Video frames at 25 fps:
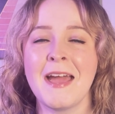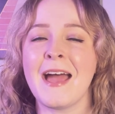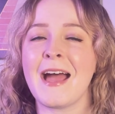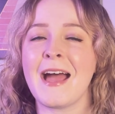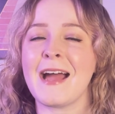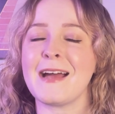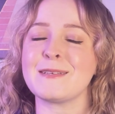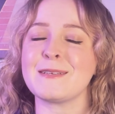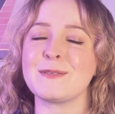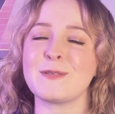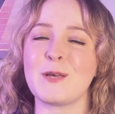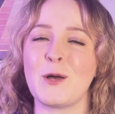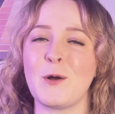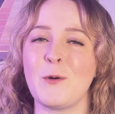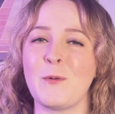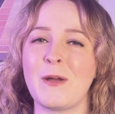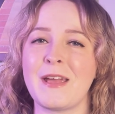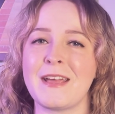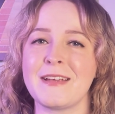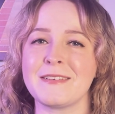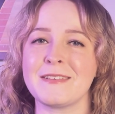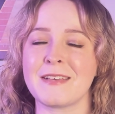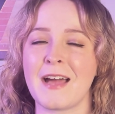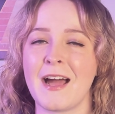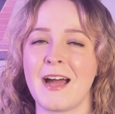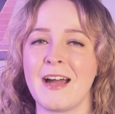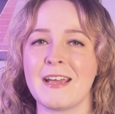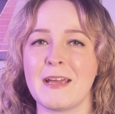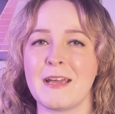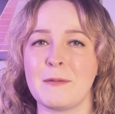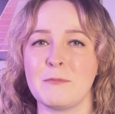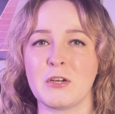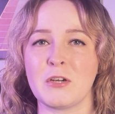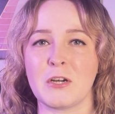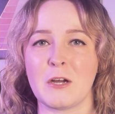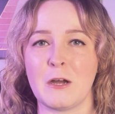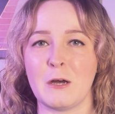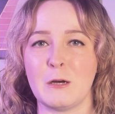As always, I am
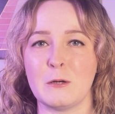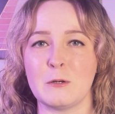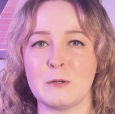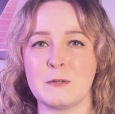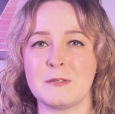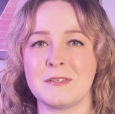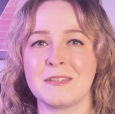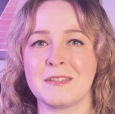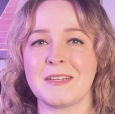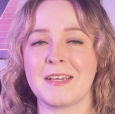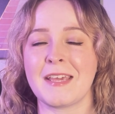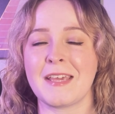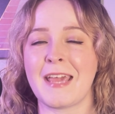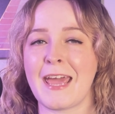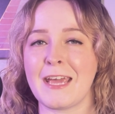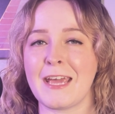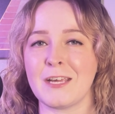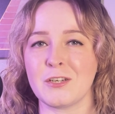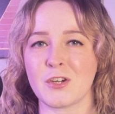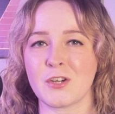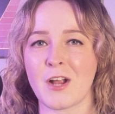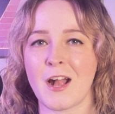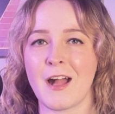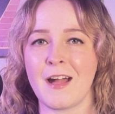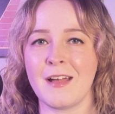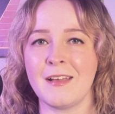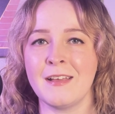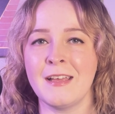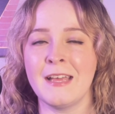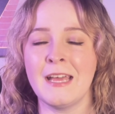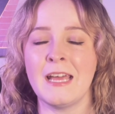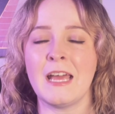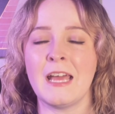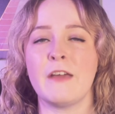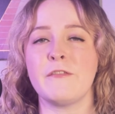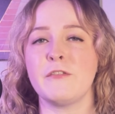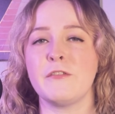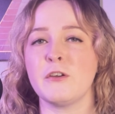your host, Kaydra.
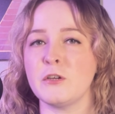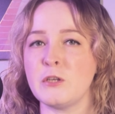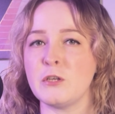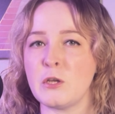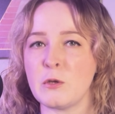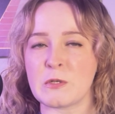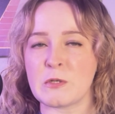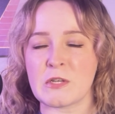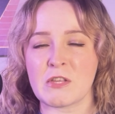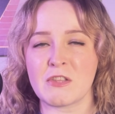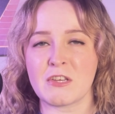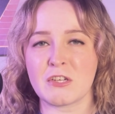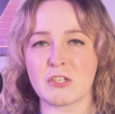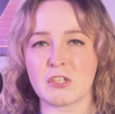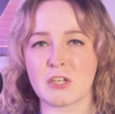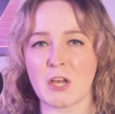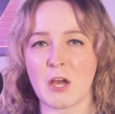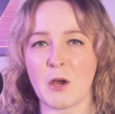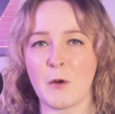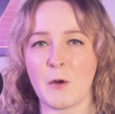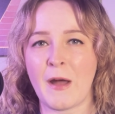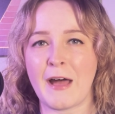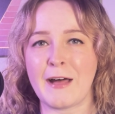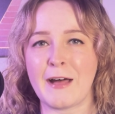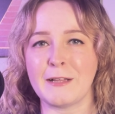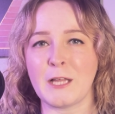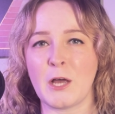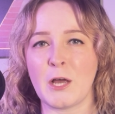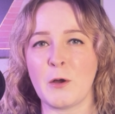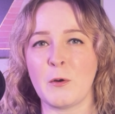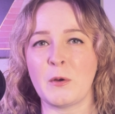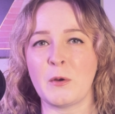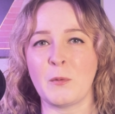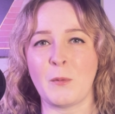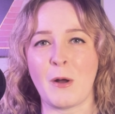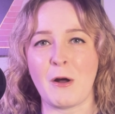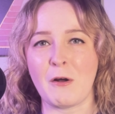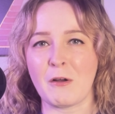If you're new to the show, hello
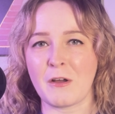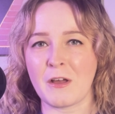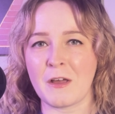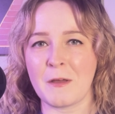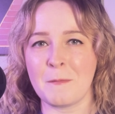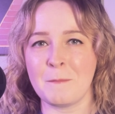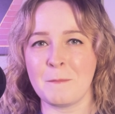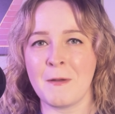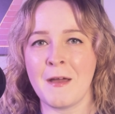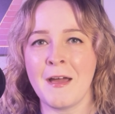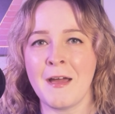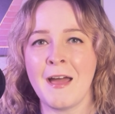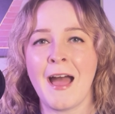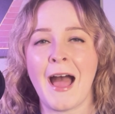and welcome.